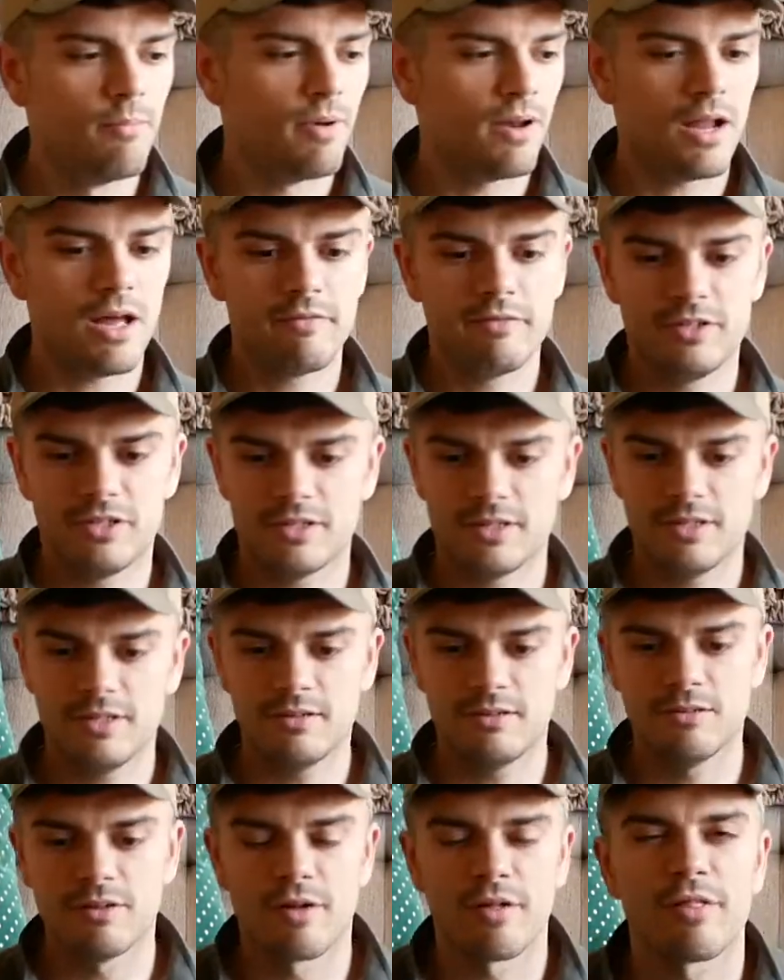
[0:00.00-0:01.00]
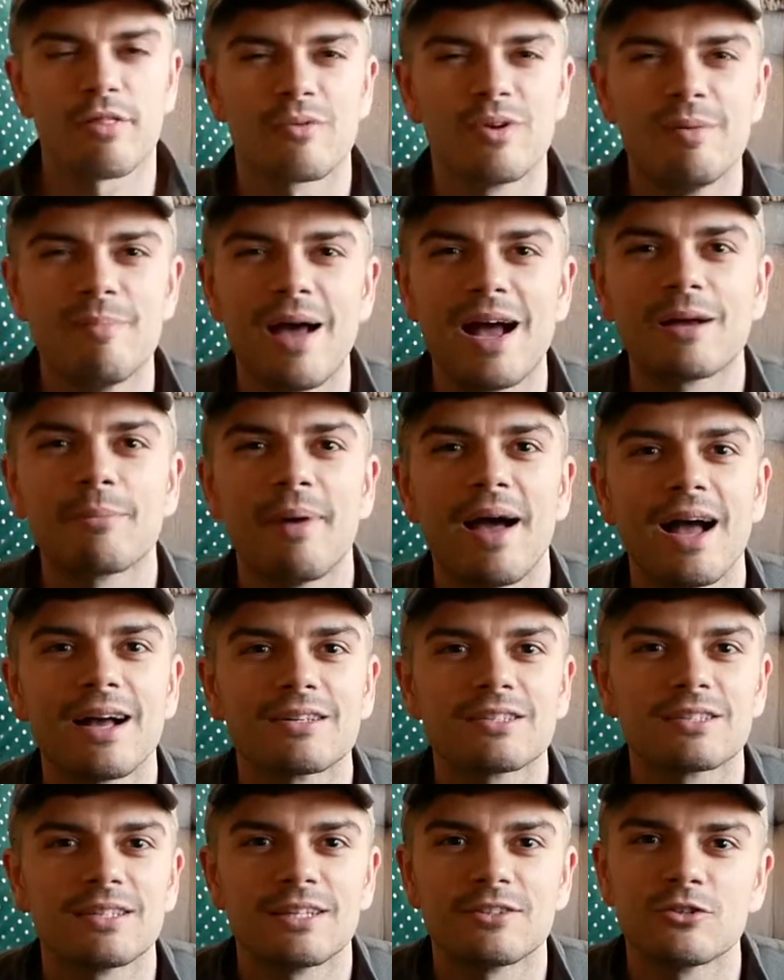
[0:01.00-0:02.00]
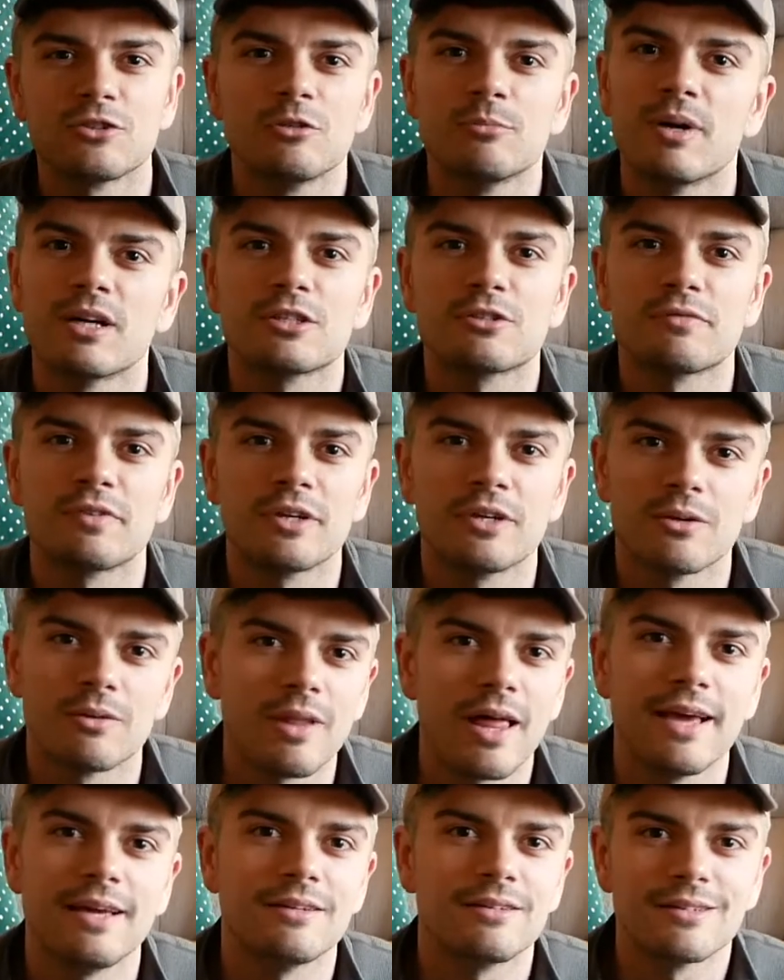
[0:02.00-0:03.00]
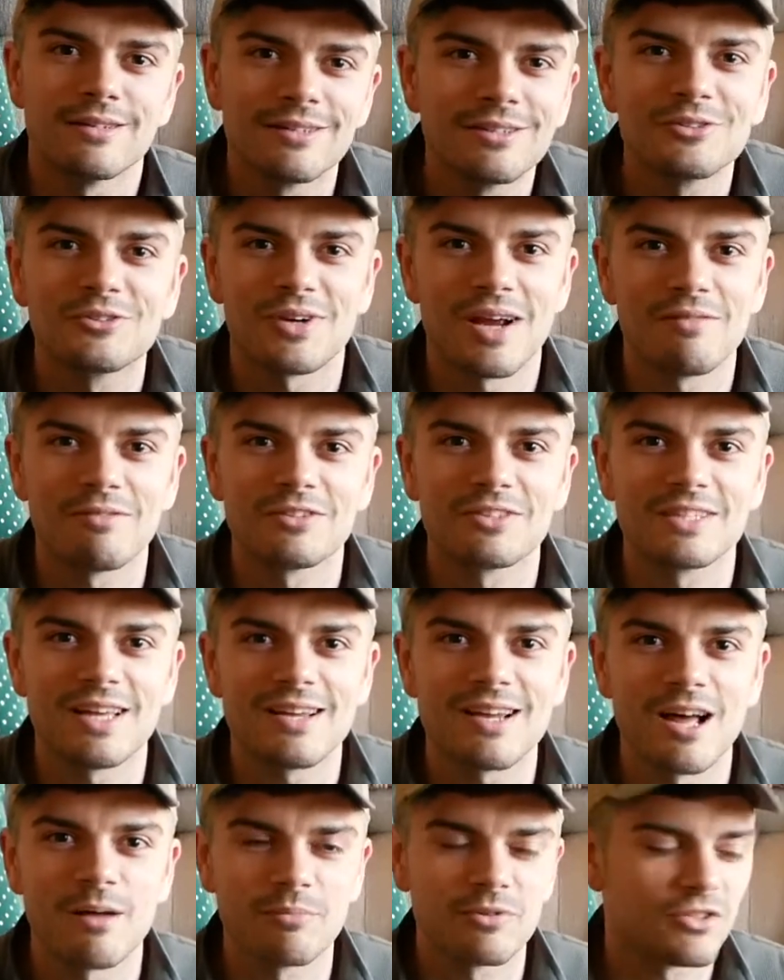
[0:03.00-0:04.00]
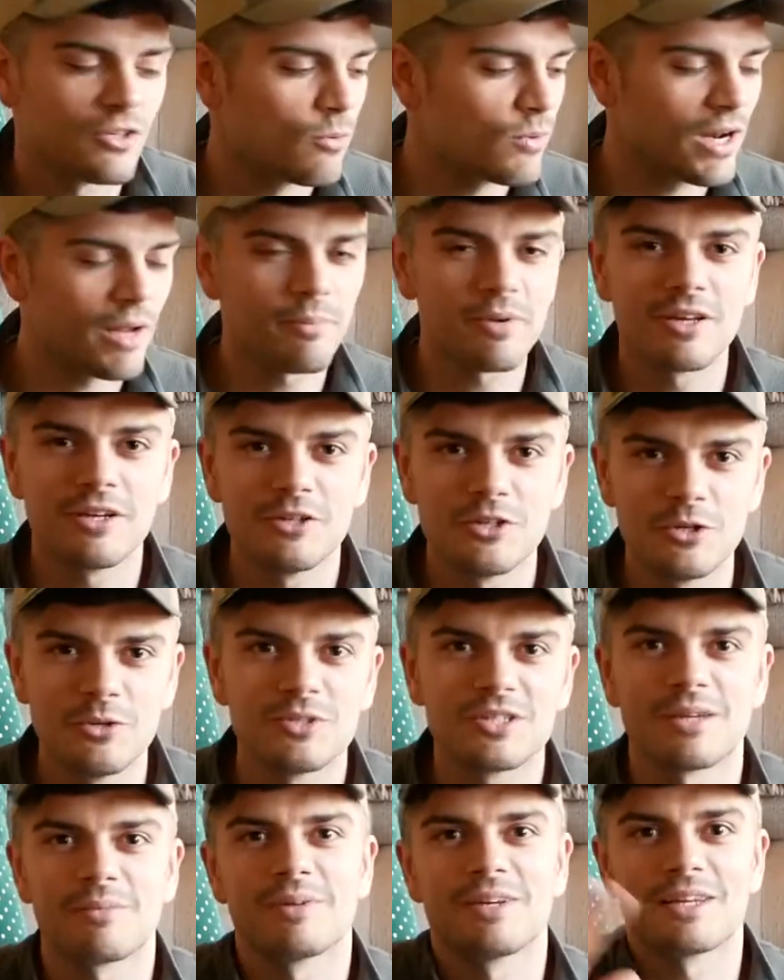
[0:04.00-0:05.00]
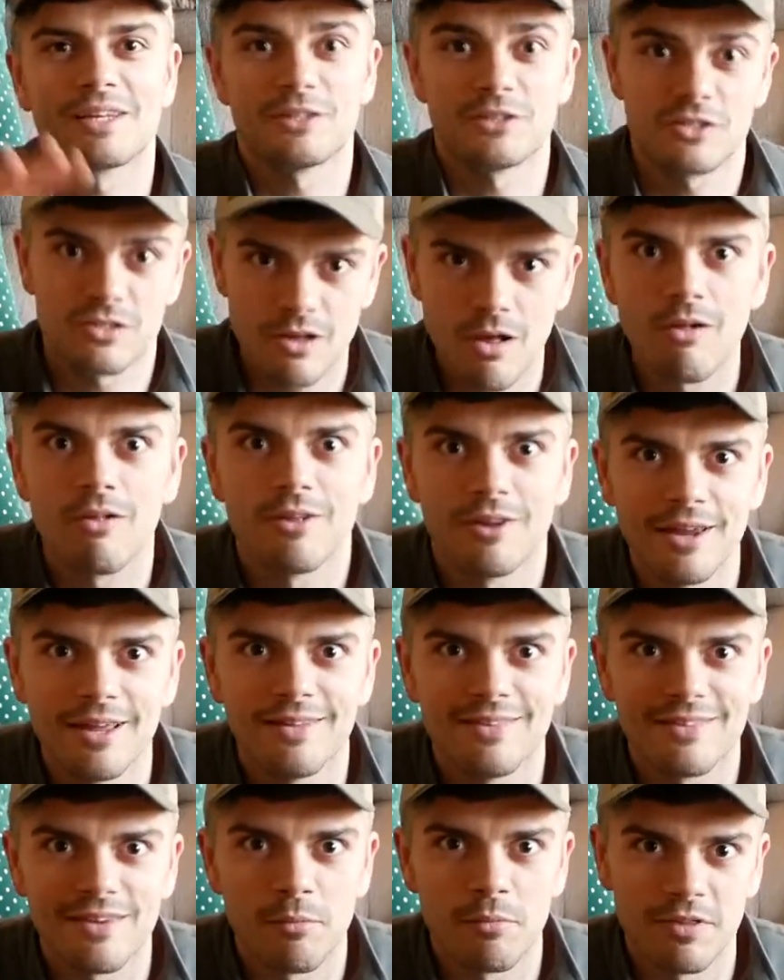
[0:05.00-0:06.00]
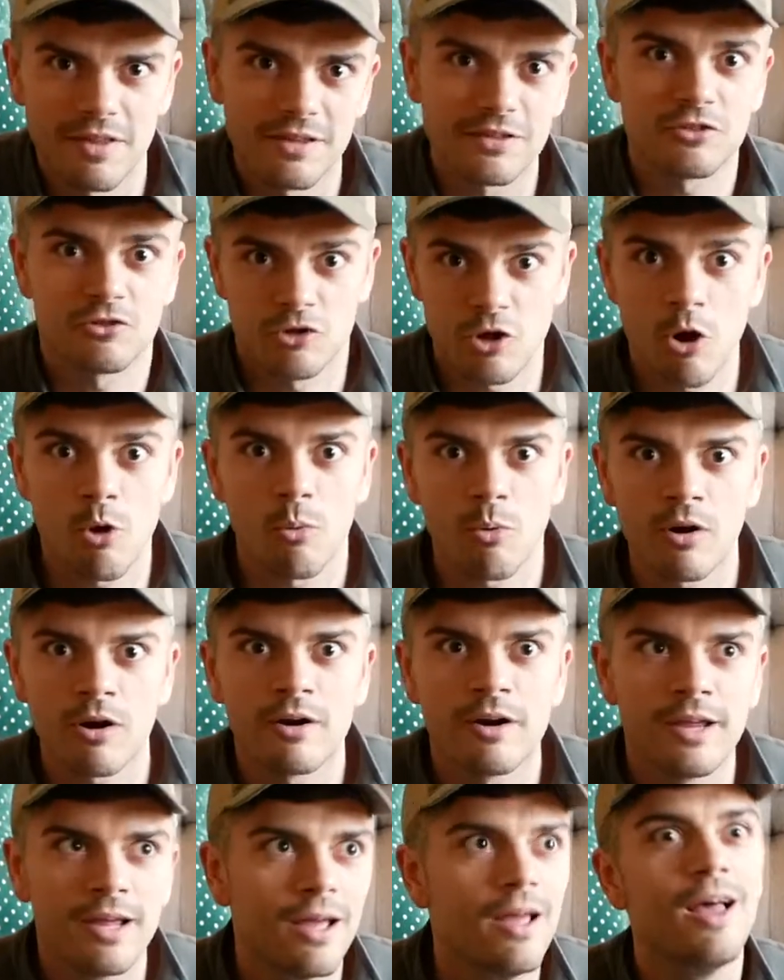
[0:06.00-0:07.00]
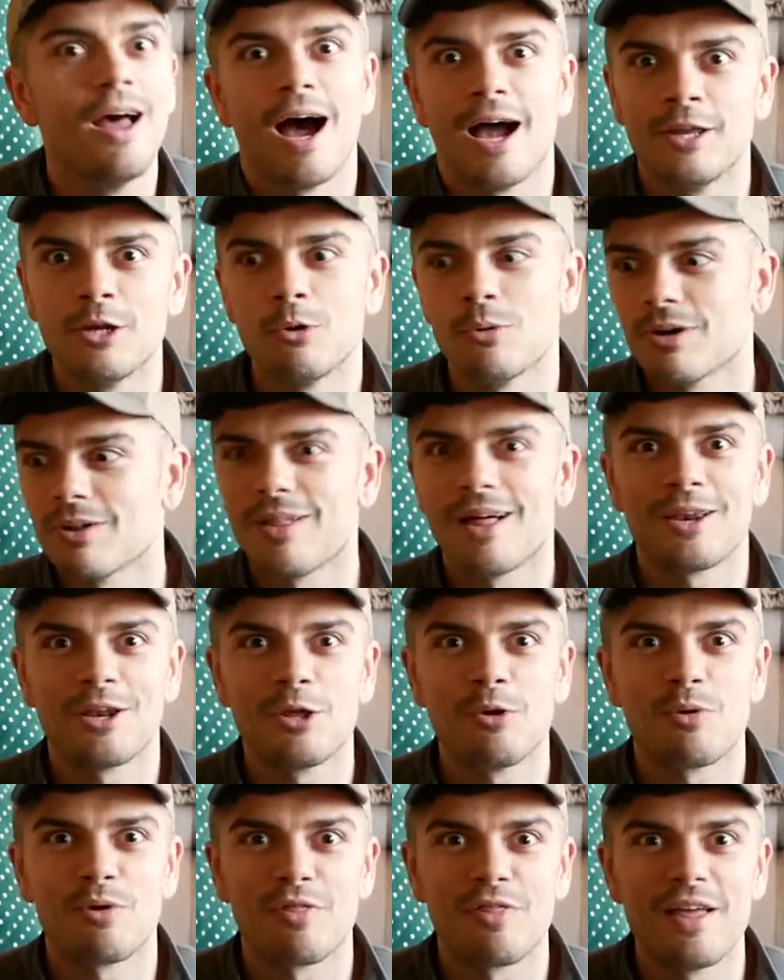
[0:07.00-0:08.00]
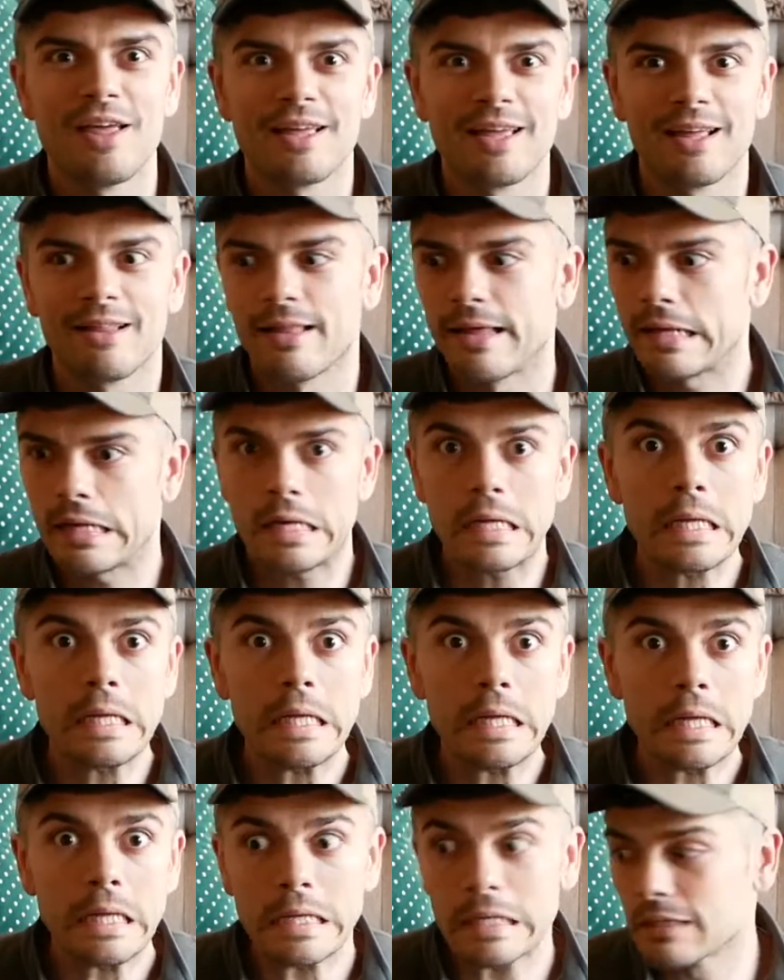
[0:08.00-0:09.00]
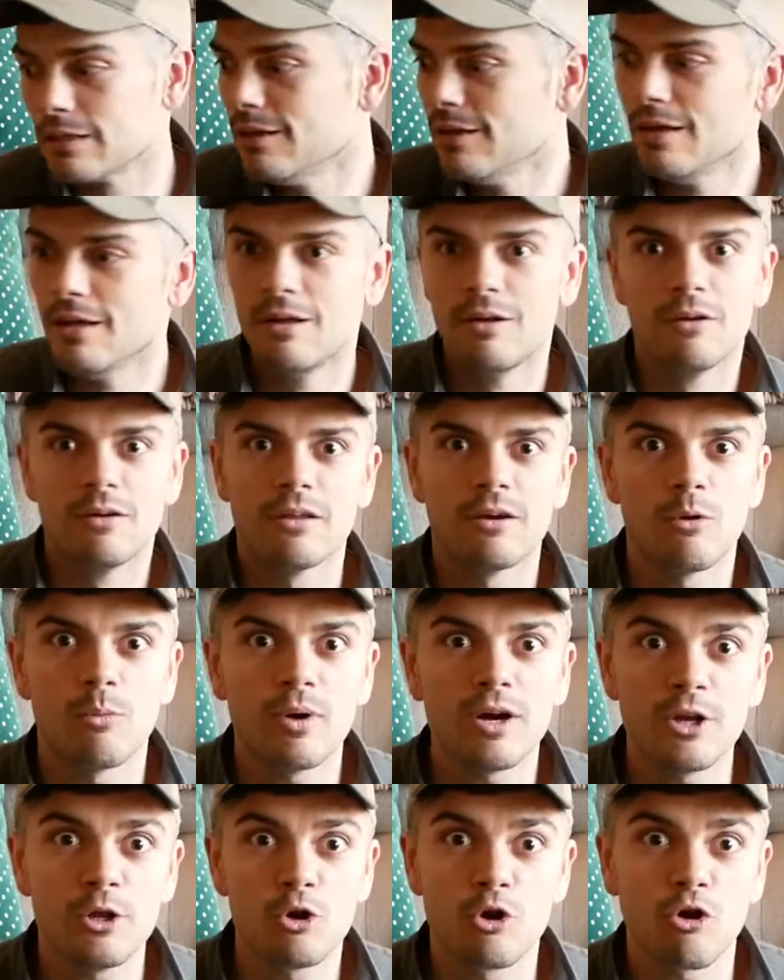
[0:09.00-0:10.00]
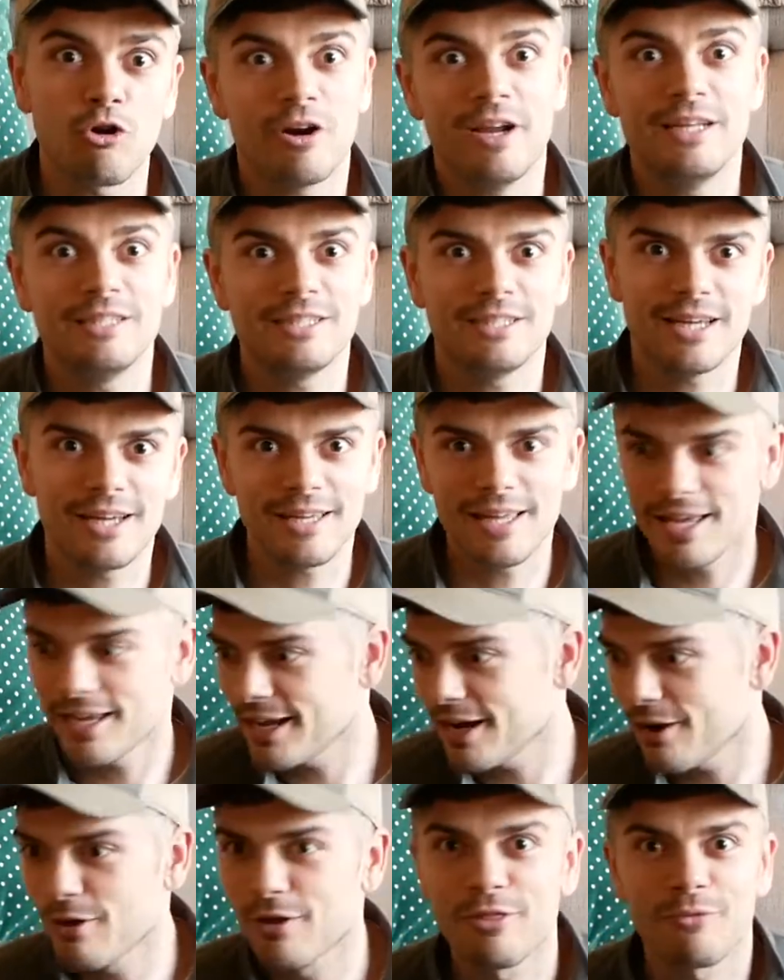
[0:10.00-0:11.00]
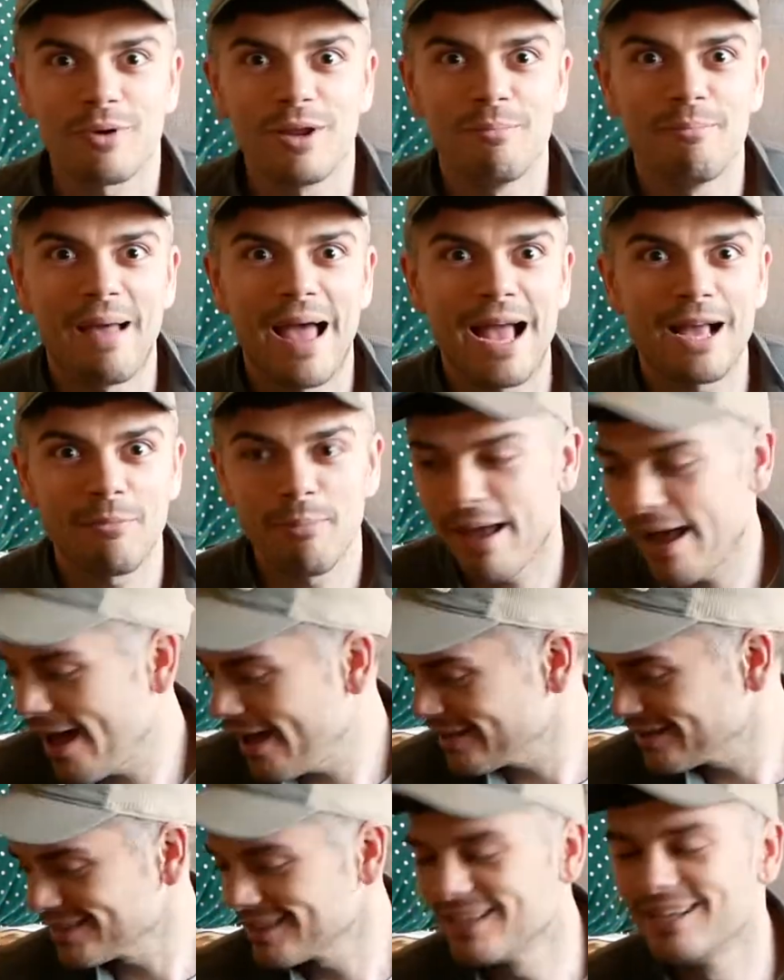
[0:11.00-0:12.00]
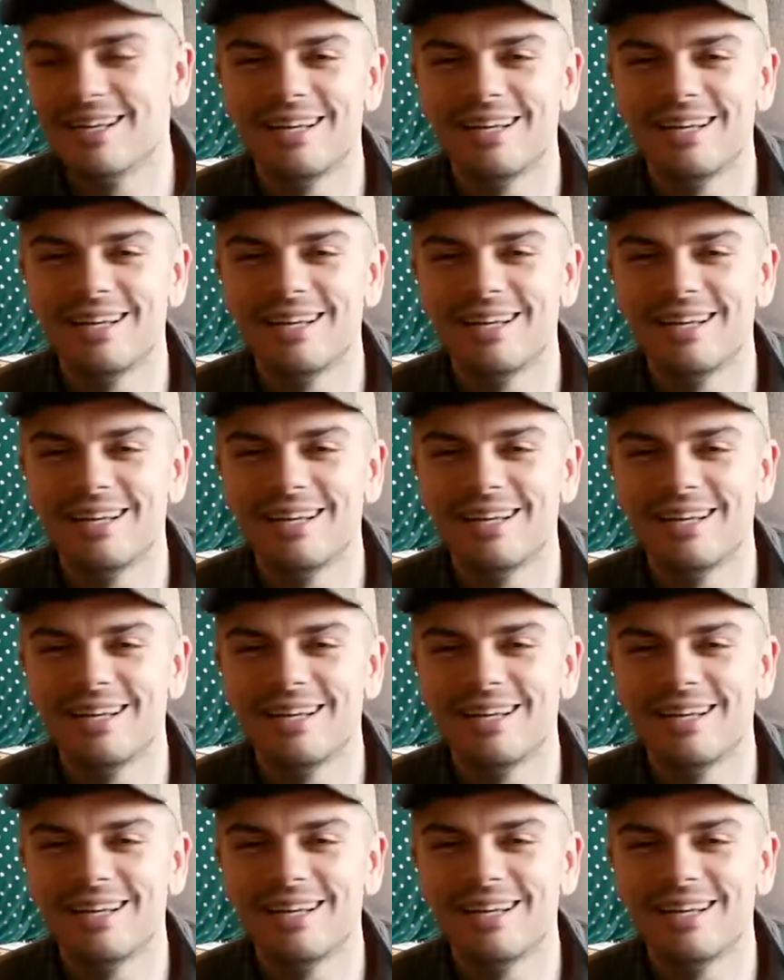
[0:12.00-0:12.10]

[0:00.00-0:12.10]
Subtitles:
But obviously, look, 3 backpacks, that's too much for your light travel setup. So what I'm going to do is I'm going to consolidate some of this. Don't worry, I know what a lot of you are thinking, like, you know, what are you, crazy? I can't carry 3 backpacks.